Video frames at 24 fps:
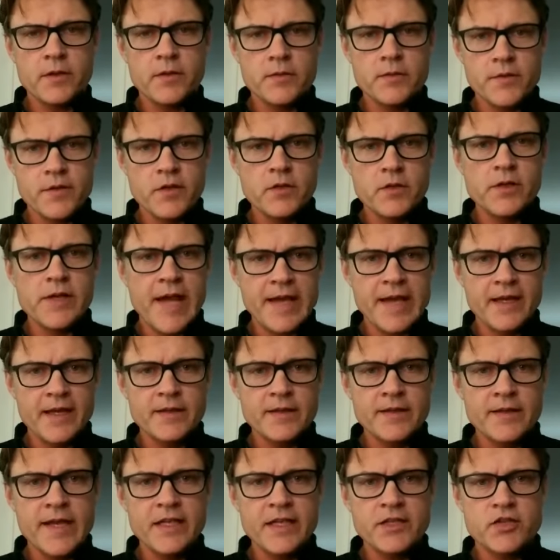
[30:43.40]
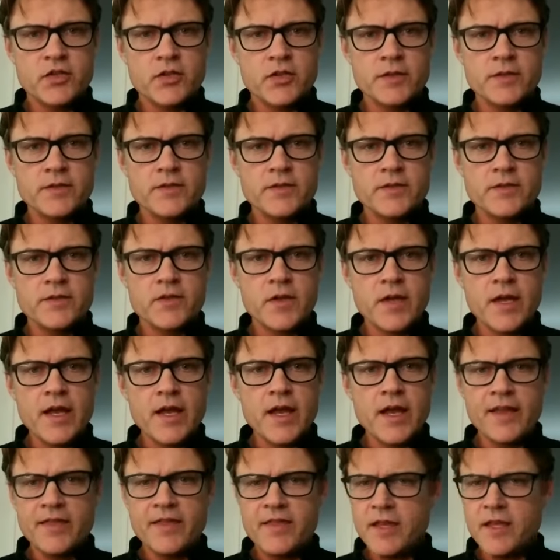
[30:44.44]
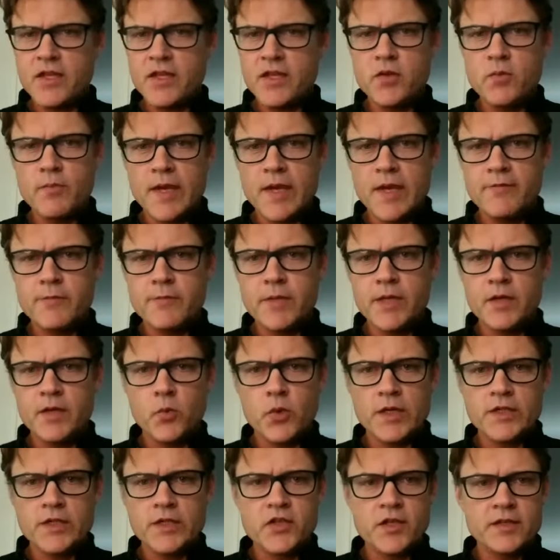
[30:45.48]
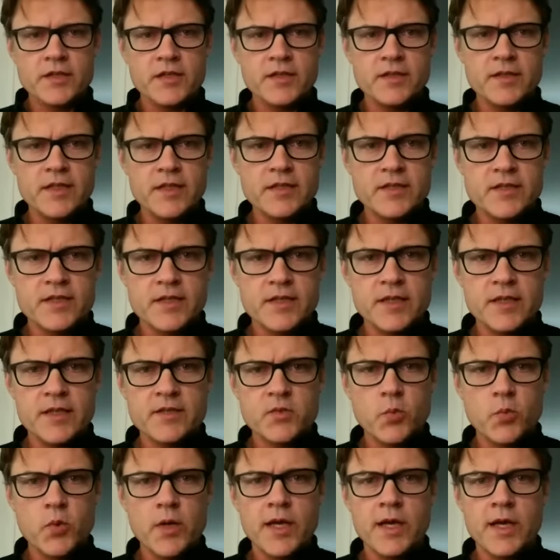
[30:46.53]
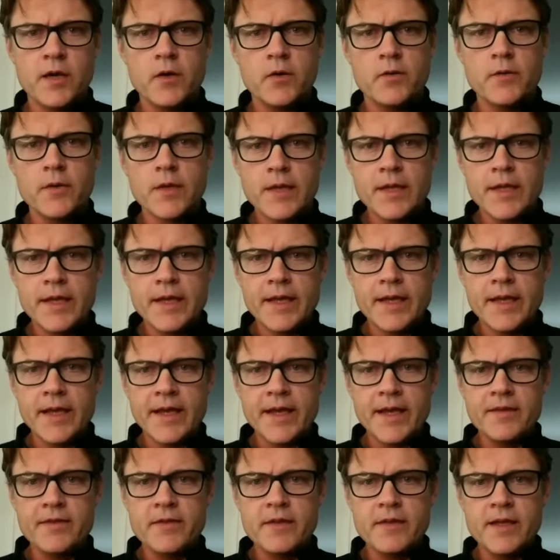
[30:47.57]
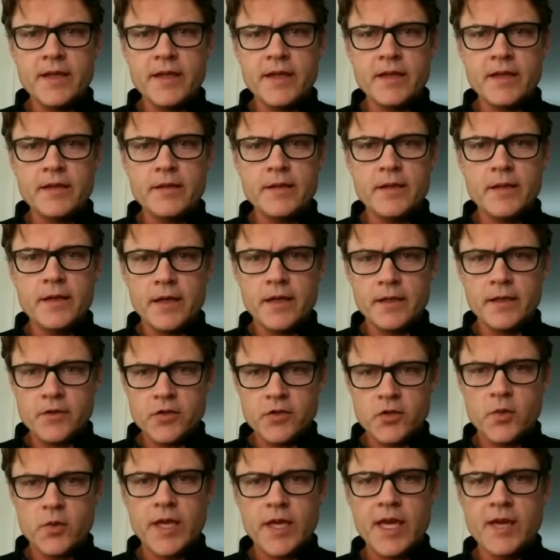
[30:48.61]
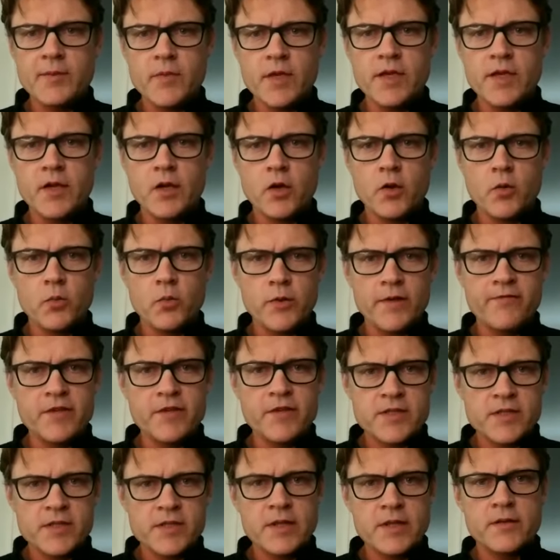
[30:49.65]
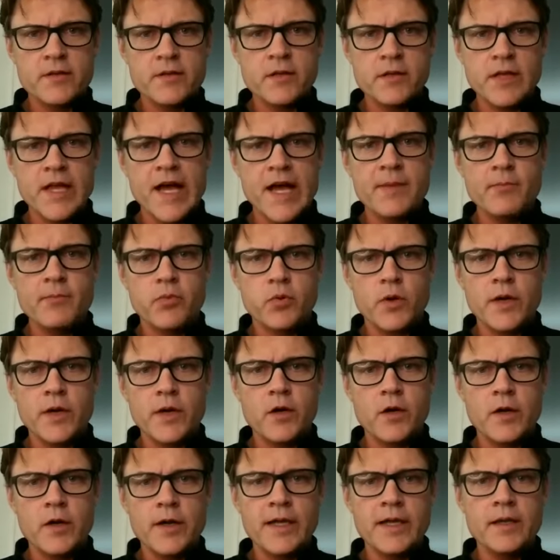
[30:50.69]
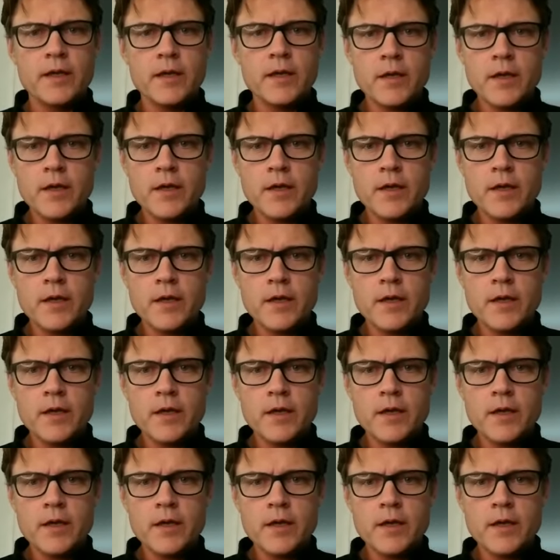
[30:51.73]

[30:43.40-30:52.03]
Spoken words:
United Nations. I think you may have been in Washington, D.C. as well. And then you came here, we visited the library.